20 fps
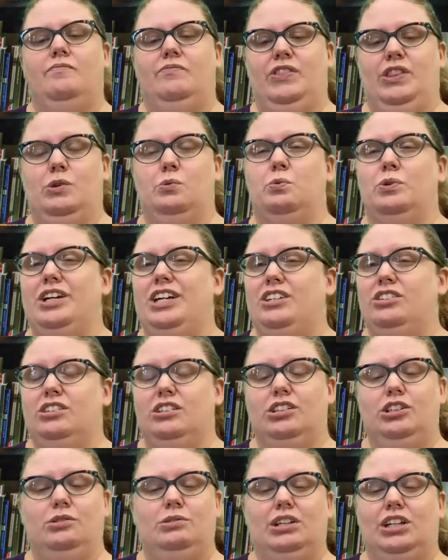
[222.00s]
The
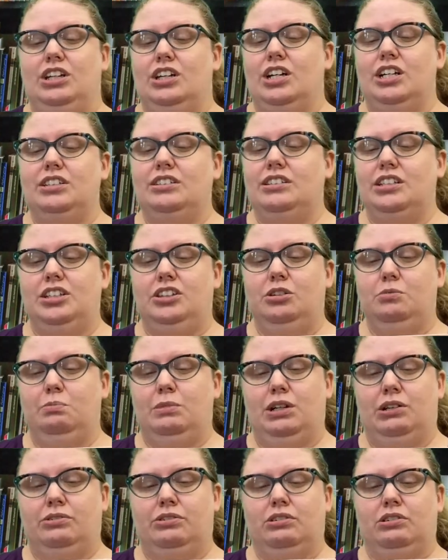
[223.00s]
reason you cannot see the
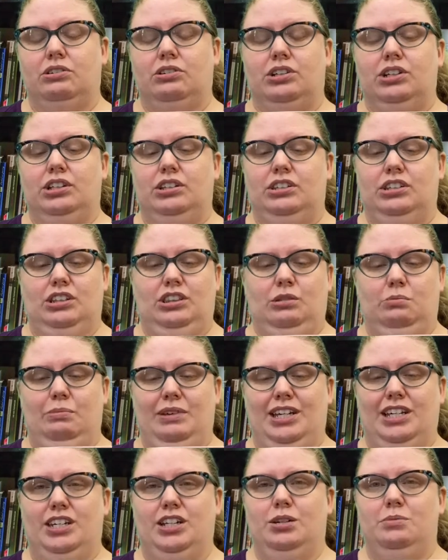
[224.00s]
mouse circus, said the
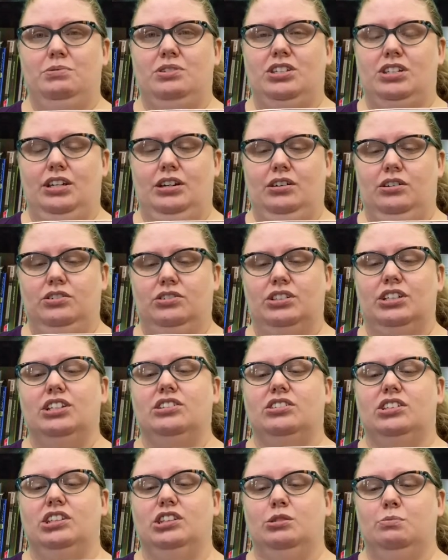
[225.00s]
man upstairs, is
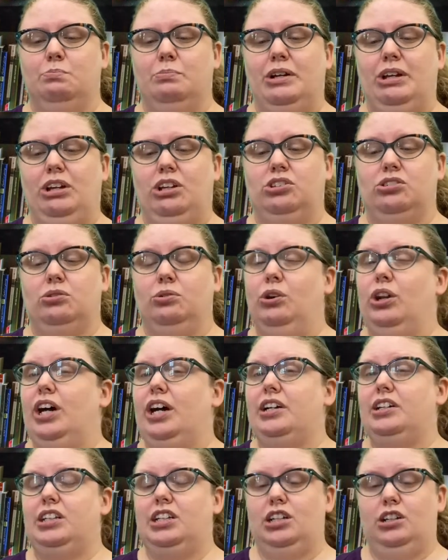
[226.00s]
that the mice are
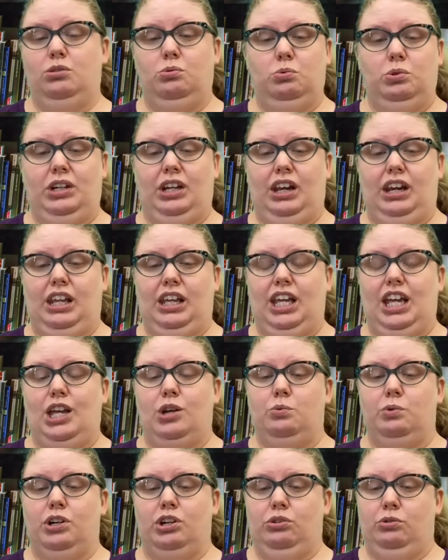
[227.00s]
not yet ready and
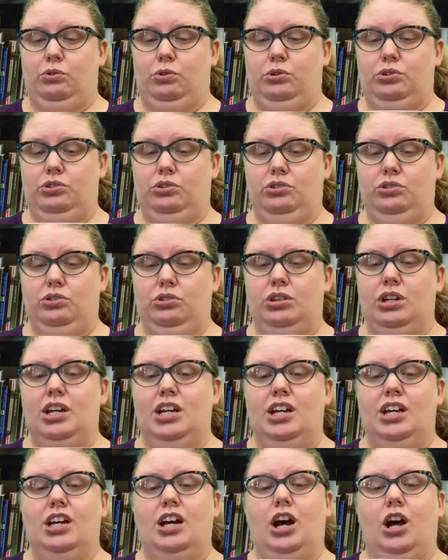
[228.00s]
rehearsed.
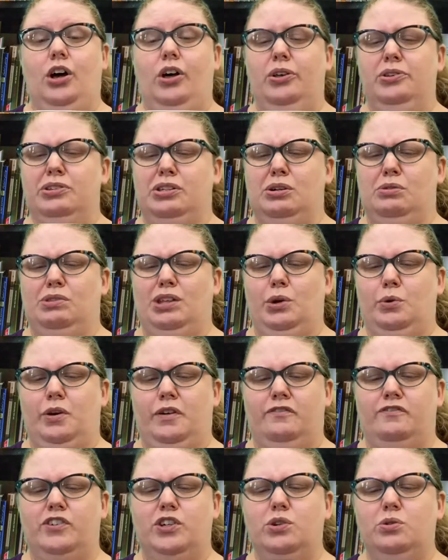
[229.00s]
Also, they
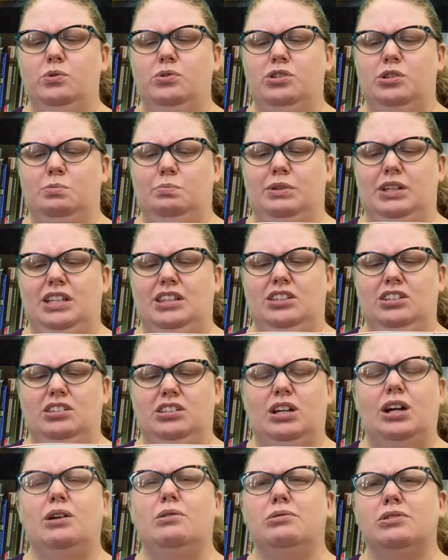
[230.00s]
refuse to play the
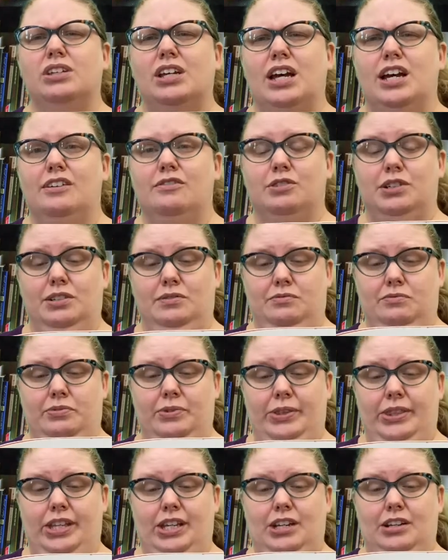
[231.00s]
songs I have written for
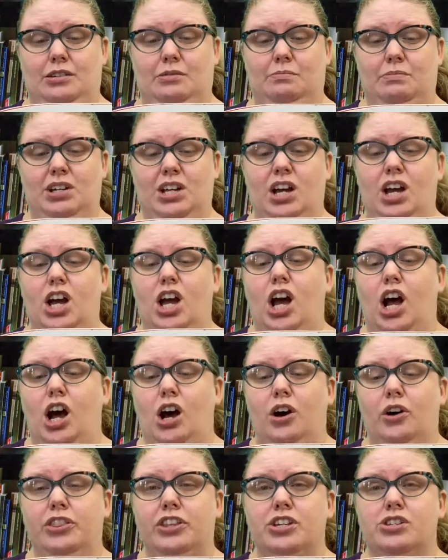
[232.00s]
them.
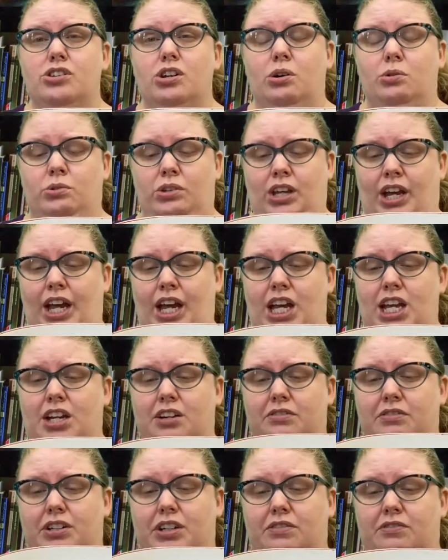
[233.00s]
All the songs I
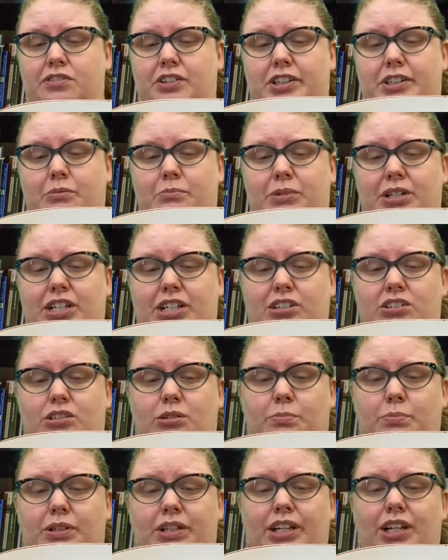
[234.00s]
have written for the mice to
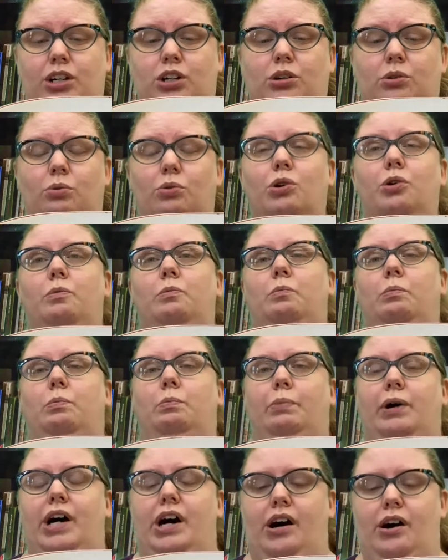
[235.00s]
play go
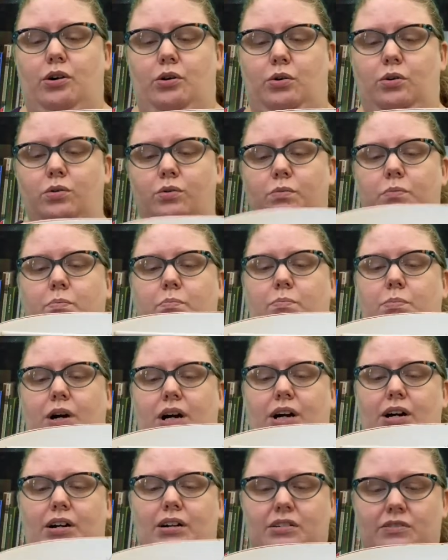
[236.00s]
oompa,
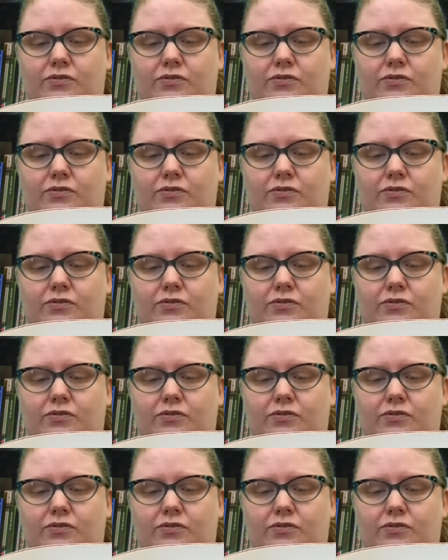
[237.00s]
oompa.